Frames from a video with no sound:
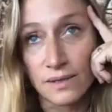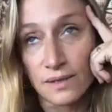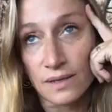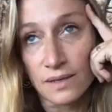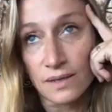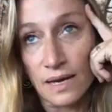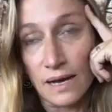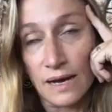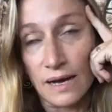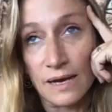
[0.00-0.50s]

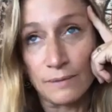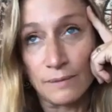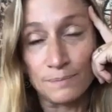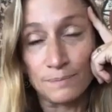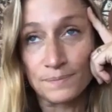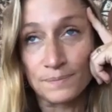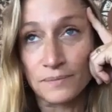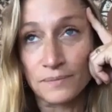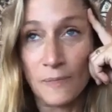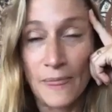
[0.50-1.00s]

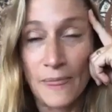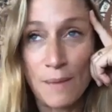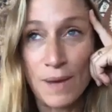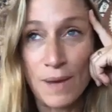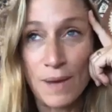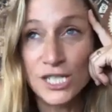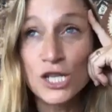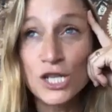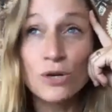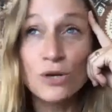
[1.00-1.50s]
Am
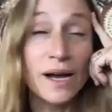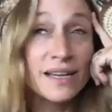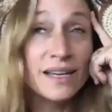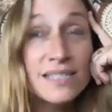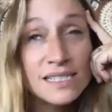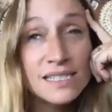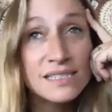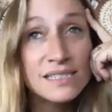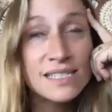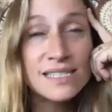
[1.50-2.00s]
I too
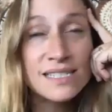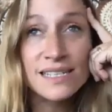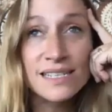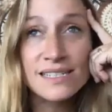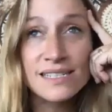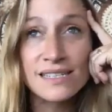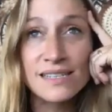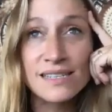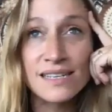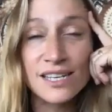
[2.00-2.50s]
idealistic
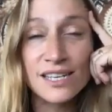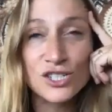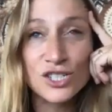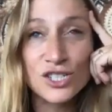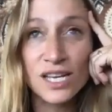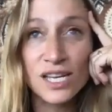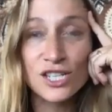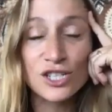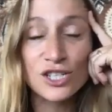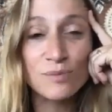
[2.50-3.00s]
to think
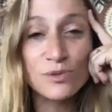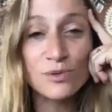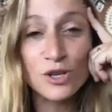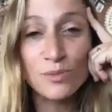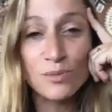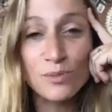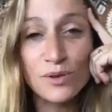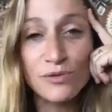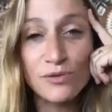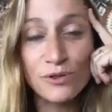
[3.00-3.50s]
education should
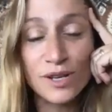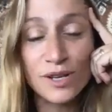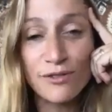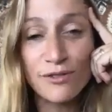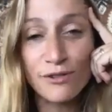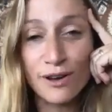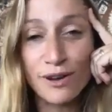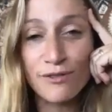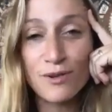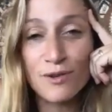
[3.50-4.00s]
be free
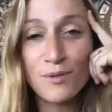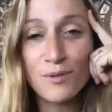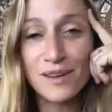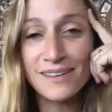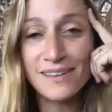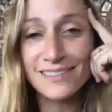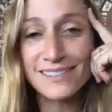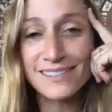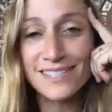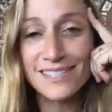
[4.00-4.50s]
for everyone,
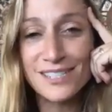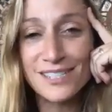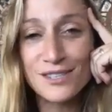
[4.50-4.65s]
at least